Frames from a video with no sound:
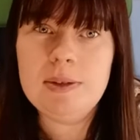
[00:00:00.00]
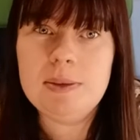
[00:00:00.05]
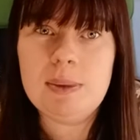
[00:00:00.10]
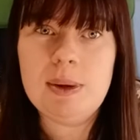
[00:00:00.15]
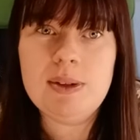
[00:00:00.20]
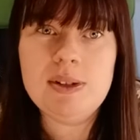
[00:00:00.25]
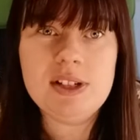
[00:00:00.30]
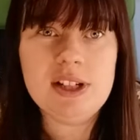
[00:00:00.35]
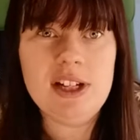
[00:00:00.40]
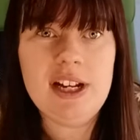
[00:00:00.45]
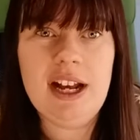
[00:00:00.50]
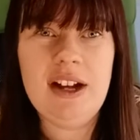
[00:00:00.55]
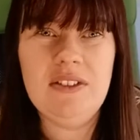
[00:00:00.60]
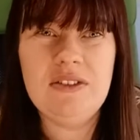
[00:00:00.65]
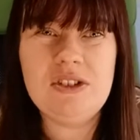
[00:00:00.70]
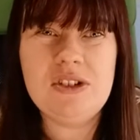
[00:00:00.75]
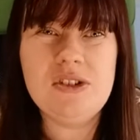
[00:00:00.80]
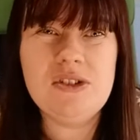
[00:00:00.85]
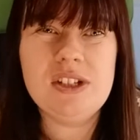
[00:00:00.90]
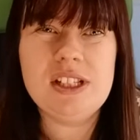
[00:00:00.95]
won't turn out
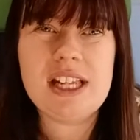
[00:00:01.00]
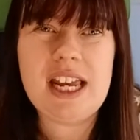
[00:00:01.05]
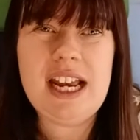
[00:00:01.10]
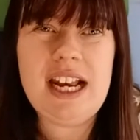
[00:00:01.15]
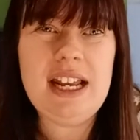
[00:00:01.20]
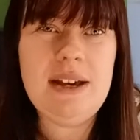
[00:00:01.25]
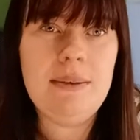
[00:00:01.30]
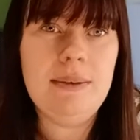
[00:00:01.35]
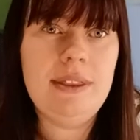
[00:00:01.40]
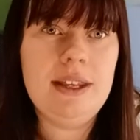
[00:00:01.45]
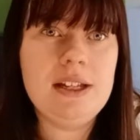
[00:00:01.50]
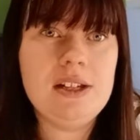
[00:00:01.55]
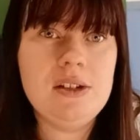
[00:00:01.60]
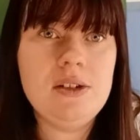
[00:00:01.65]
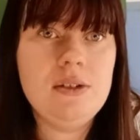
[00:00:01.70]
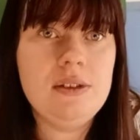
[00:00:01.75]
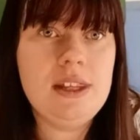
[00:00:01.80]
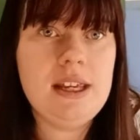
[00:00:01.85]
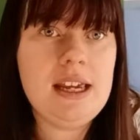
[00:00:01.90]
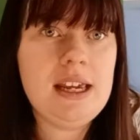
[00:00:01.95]
too scaly when they
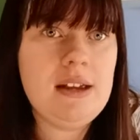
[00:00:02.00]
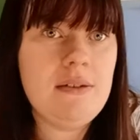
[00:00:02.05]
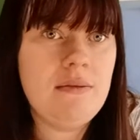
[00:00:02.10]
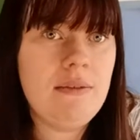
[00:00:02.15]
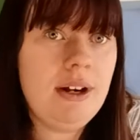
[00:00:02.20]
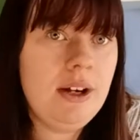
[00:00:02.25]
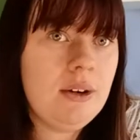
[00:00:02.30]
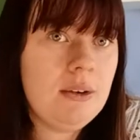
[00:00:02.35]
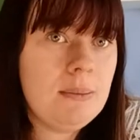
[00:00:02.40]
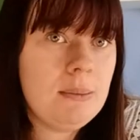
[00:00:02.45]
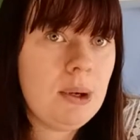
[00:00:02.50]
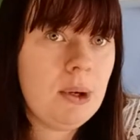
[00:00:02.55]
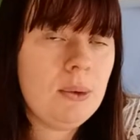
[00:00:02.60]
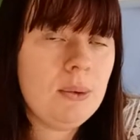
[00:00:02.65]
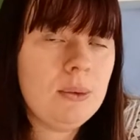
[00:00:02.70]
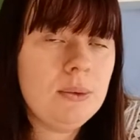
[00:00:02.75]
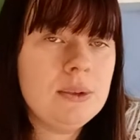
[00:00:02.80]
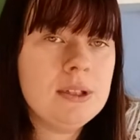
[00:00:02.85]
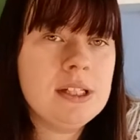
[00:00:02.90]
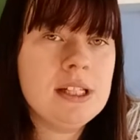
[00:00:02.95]
do the real
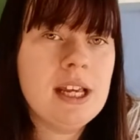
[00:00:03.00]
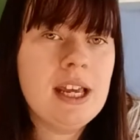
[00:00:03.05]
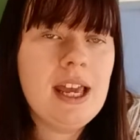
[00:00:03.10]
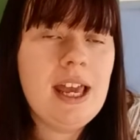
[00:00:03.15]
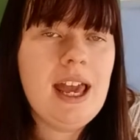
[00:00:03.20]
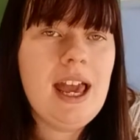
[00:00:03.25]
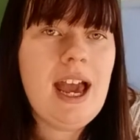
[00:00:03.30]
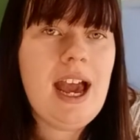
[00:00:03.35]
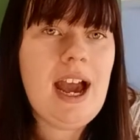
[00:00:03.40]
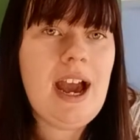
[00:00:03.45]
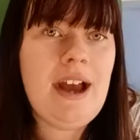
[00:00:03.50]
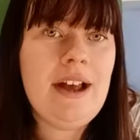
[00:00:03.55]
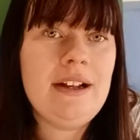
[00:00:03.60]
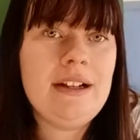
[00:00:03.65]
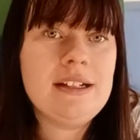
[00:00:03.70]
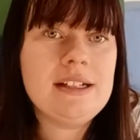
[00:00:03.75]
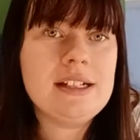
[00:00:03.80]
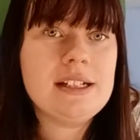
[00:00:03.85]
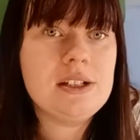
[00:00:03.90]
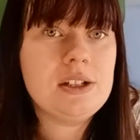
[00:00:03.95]
moulds.
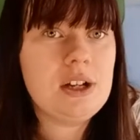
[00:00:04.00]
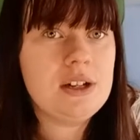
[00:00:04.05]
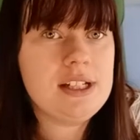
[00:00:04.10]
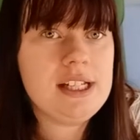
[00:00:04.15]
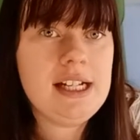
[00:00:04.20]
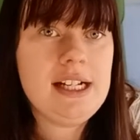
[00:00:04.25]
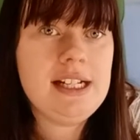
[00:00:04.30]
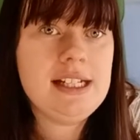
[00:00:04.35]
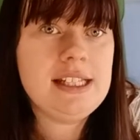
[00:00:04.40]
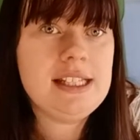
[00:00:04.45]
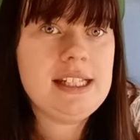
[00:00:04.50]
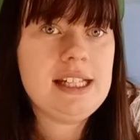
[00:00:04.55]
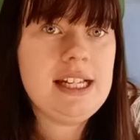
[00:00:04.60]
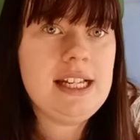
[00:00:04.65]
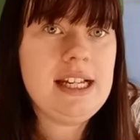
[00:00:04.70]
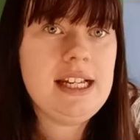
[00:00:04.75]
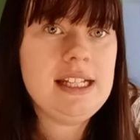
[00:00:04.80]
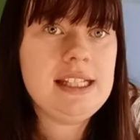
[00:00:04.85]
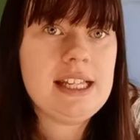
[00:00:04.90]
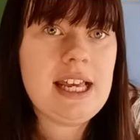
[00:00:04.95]
And Totilas
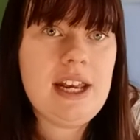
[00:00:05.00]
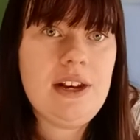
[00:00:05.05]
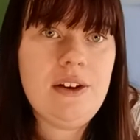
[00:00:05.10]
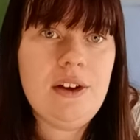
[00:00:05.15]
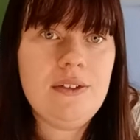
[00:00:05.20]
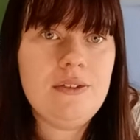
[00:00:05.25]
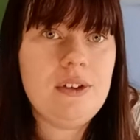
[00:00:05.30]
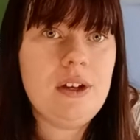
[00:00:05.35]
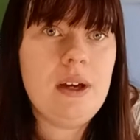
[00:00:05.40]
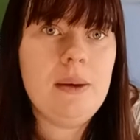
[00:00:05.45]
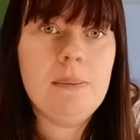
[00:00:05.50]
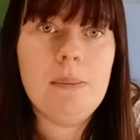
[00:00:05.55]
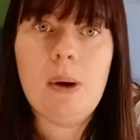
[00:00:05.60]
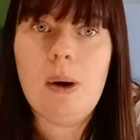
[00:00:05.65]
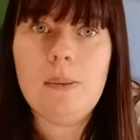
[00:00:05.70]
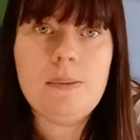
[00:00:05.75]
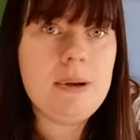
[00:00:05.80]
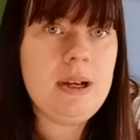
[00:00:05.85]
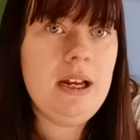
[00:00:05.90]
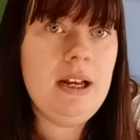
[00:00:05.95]
is another
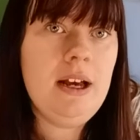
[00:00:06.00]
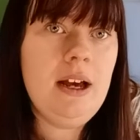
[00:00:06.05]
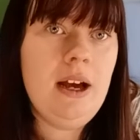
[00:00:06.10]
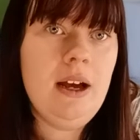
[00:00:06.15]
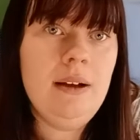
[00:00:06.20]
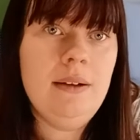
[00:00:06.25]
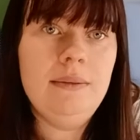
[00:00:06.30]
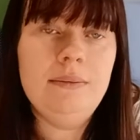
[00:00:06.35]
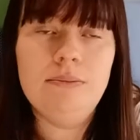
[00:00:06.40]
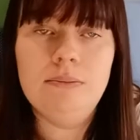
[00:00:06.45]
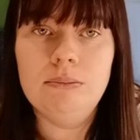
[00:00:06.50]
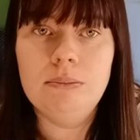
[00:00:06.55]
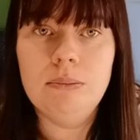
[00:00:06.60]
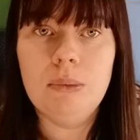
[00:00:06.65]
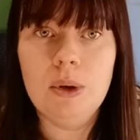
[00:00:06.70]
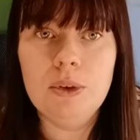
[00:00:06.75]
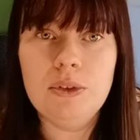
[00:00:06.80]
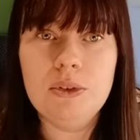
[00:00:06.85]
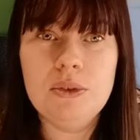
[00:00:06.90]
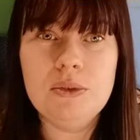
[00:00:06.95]
popular
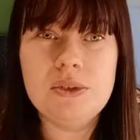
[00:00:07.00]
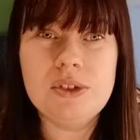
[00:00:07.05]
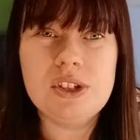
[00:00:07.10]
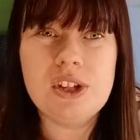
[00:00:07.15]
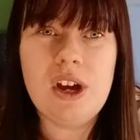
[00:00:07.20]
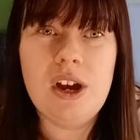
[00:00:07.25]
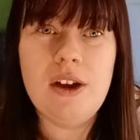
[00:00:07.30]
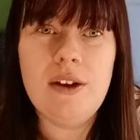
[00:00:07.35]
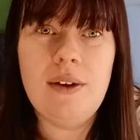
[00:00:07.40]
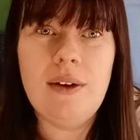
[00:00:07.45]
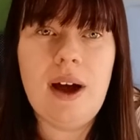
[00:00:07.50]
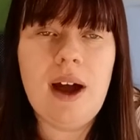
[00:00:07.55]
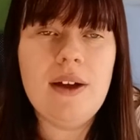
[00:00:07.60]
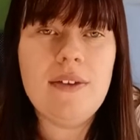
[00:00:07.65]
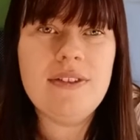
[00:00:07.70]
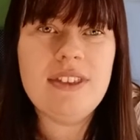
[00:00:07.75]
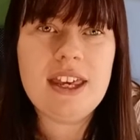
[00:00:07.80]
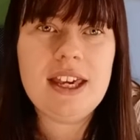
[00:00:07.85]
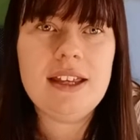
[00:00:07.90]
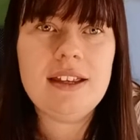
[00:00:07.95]
model, so I
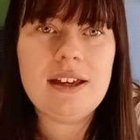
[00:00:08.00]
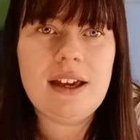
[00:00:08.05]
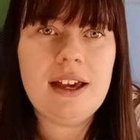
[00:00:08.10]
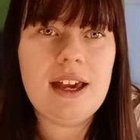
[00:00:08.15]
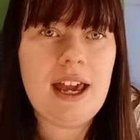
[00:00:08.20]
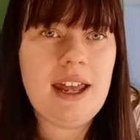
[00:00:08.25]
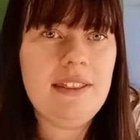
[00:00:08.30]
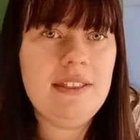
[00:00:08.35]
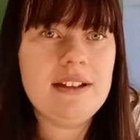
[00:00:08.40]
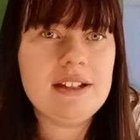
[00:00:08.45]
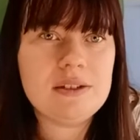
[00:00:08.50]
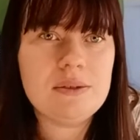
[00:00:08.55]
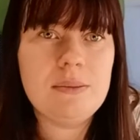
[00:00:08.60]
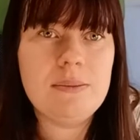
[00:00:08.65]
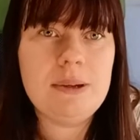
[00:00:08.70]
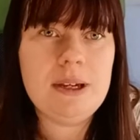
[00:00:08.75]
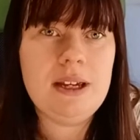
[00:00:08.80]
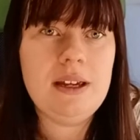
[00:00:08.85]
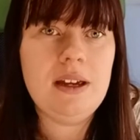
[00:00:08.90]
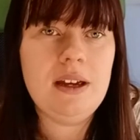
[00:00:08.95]
think again this will
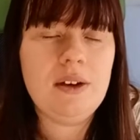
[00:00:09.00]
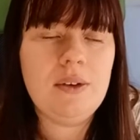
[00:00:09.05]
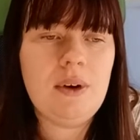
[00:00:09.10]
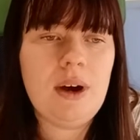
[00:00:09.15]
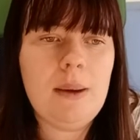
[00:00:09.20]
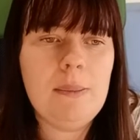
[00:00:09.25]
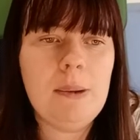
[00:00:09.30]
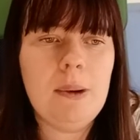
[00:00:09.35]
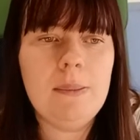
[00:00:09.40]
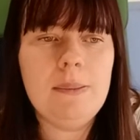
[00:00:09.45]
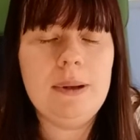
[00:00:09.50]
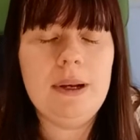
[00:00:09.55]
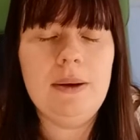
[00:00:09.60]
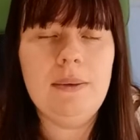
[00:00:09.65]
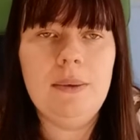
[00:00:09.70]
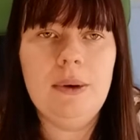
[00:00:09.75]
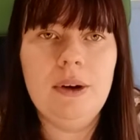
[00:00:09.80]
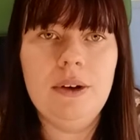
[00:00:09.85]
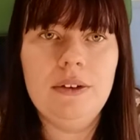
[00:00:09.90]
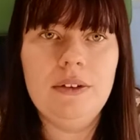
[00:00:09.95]
be quite a popular
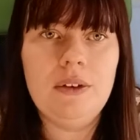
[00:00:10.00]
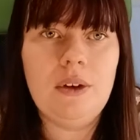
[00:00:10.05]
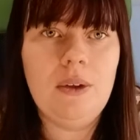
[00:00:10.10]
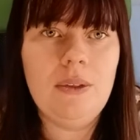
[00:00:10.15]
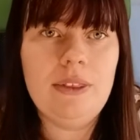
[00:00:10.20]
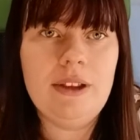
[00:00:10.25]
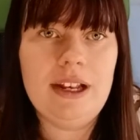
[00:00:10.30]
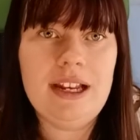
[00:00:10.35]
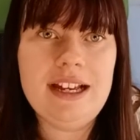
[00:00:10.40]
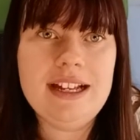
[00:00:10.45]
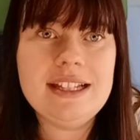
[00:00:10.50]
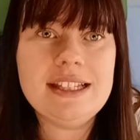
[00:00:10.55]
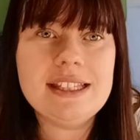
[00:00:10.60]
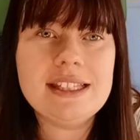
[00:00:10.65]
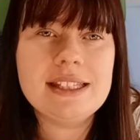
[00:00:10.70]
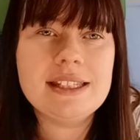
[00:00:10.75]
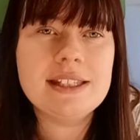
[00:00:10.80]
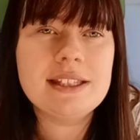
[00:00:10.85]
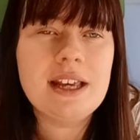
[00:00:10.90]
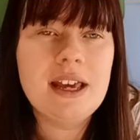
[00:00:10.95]
one on the
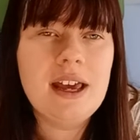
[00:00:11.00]
list,